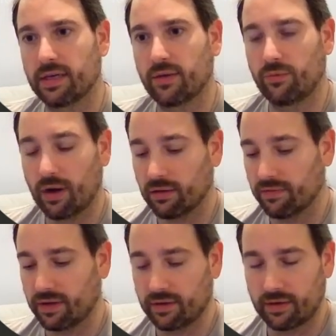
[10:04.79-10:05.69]

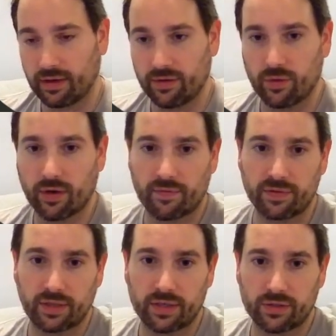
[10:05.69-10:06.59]
relevant in your
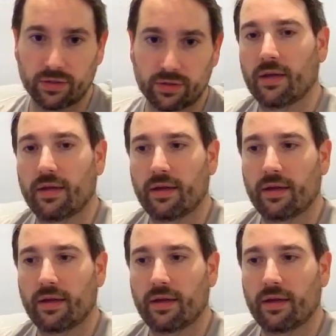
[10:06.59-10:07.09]
conversations